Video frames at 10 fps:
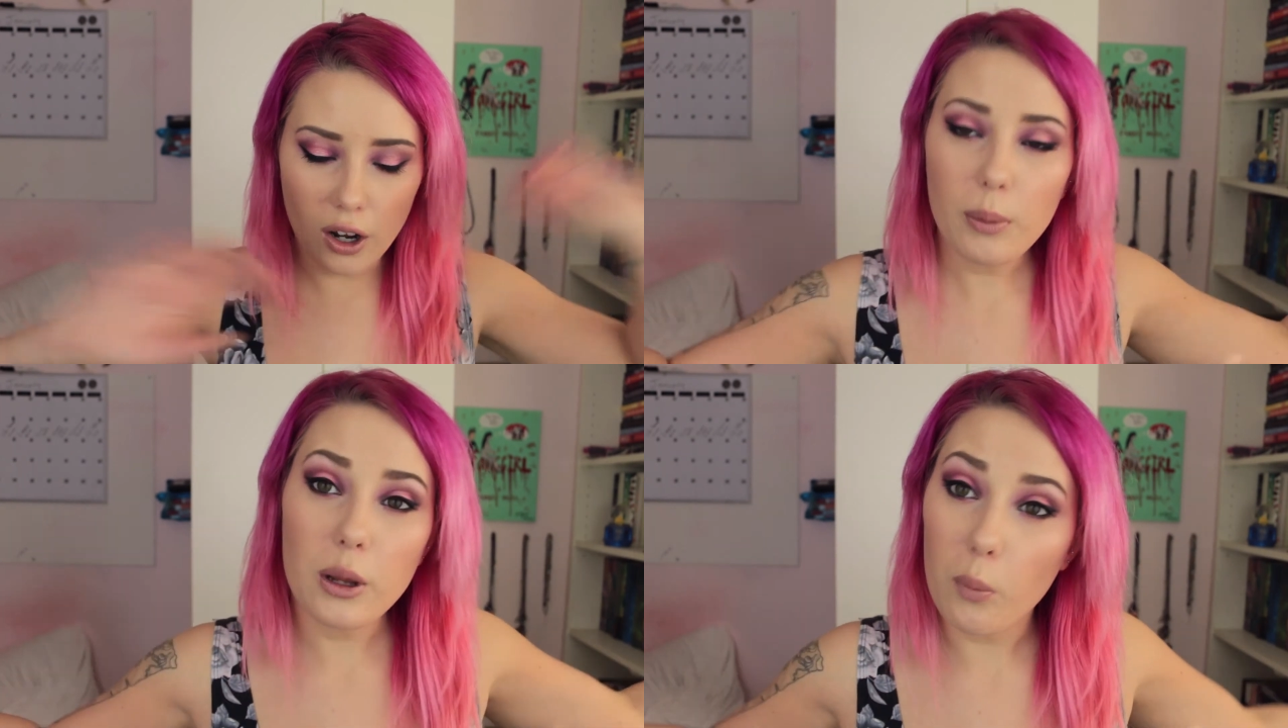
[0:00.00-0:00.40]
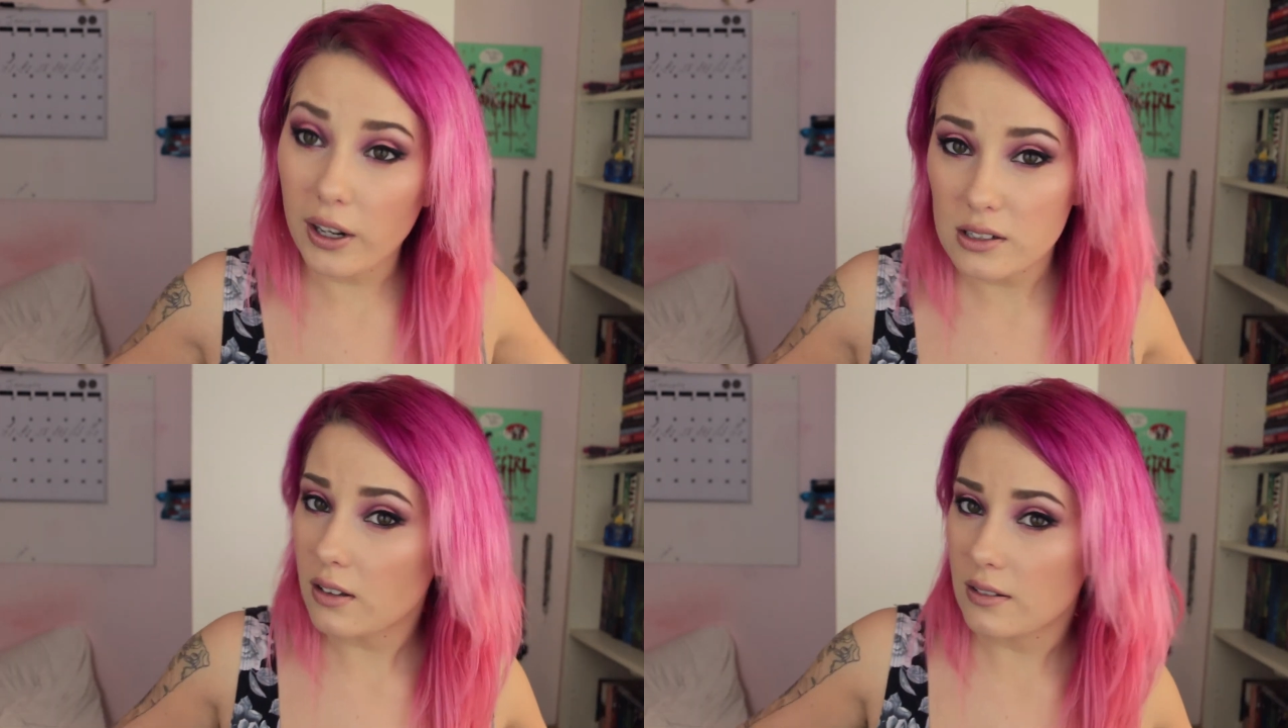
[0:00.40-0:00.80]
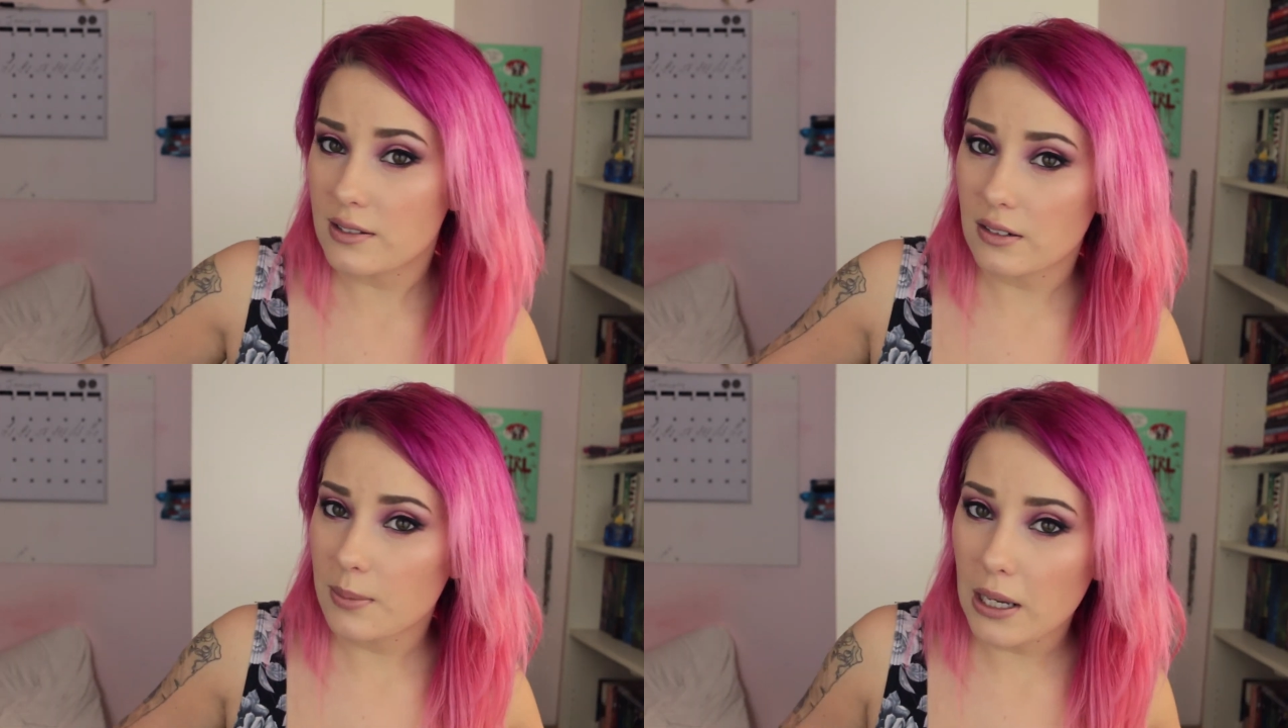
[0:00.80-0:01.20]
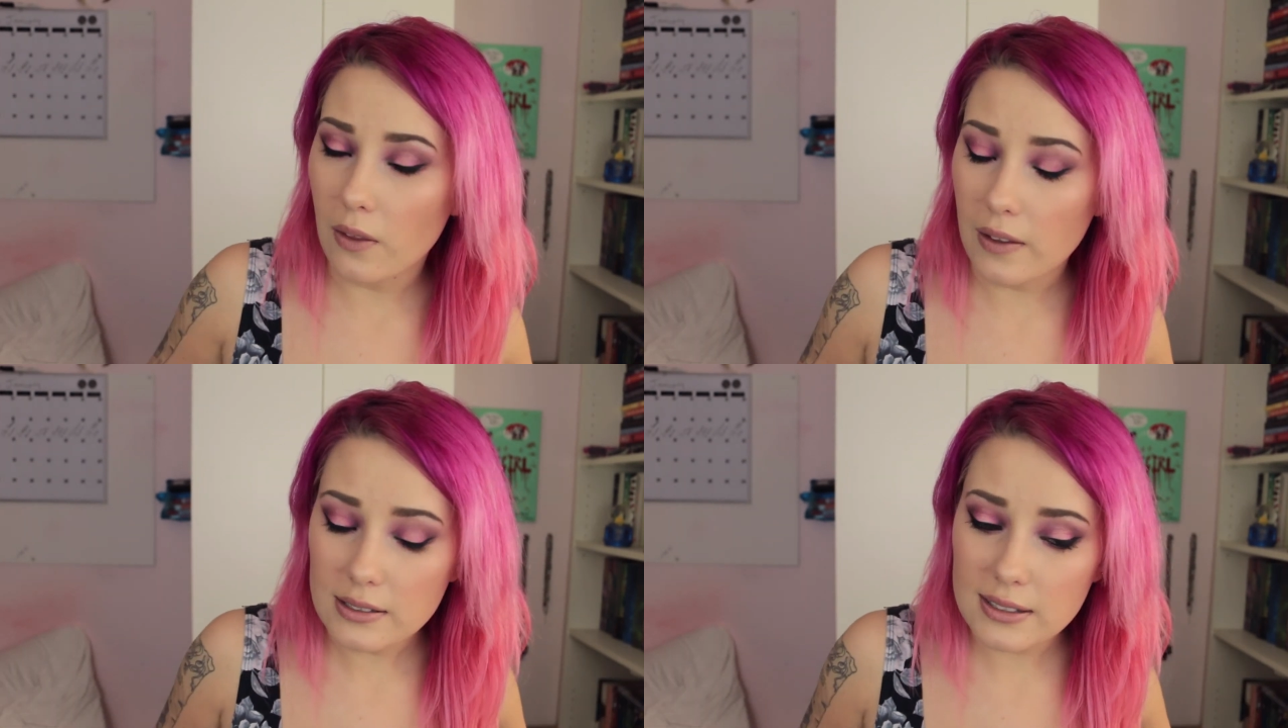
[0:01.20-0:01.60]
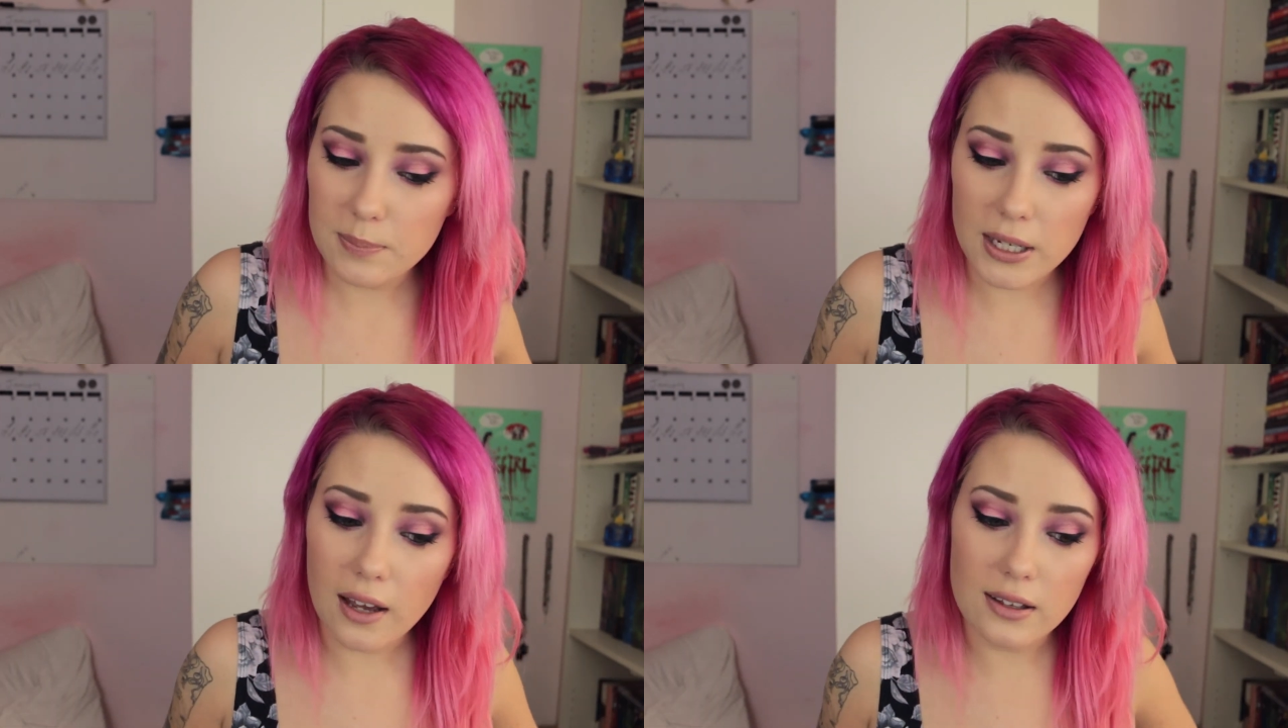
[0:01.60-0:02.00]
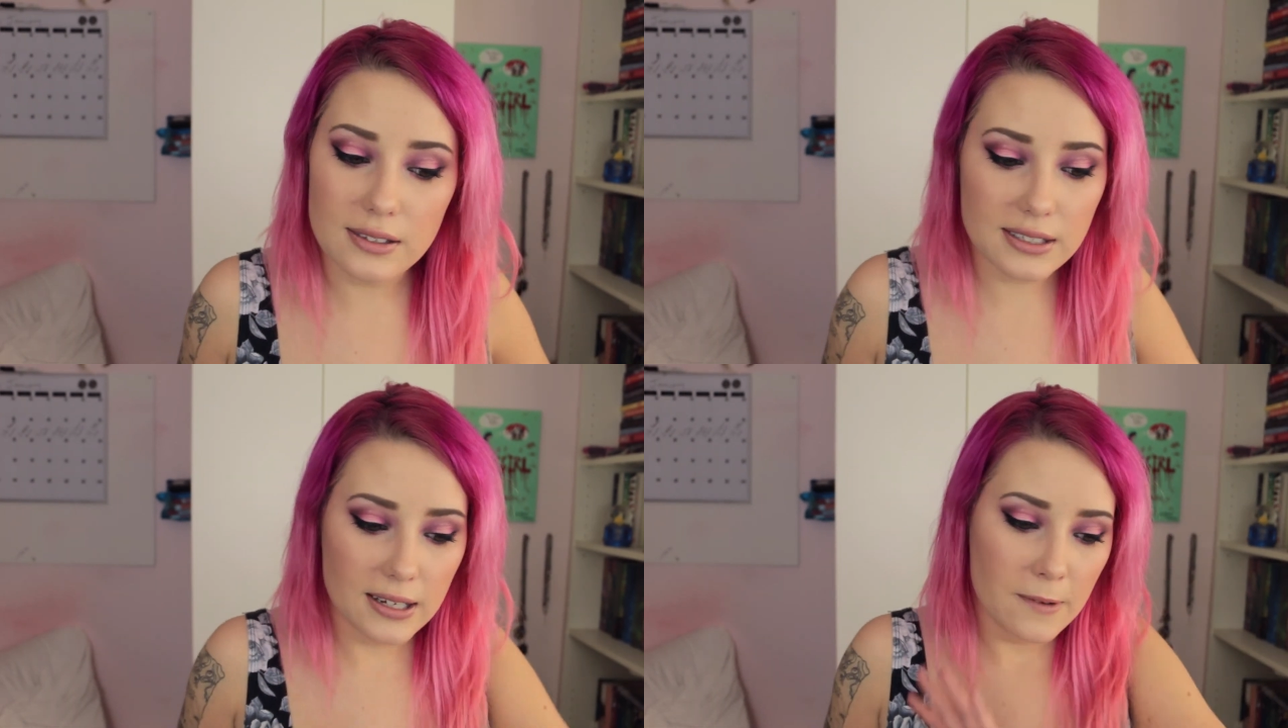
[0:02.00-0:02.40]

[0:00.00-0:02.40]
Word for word: nobody wanted to listen to me on this because,